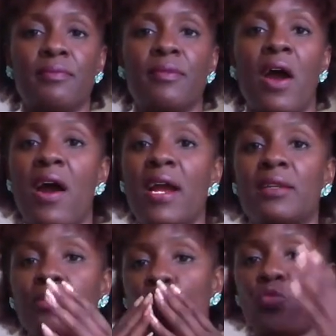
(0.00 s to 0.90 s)
All
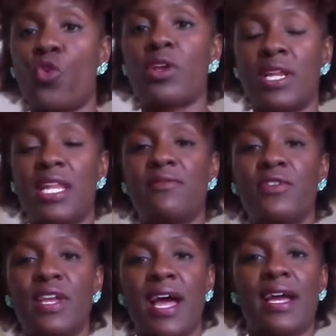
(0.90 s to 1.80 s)
right. Love you
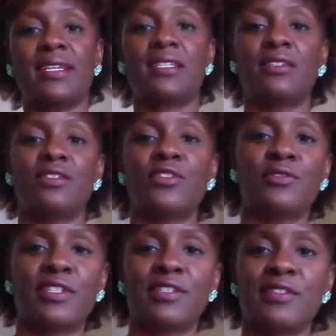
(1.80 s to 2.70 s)
guys.
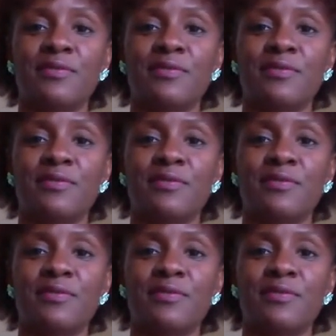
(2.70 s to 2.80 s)
Deuces.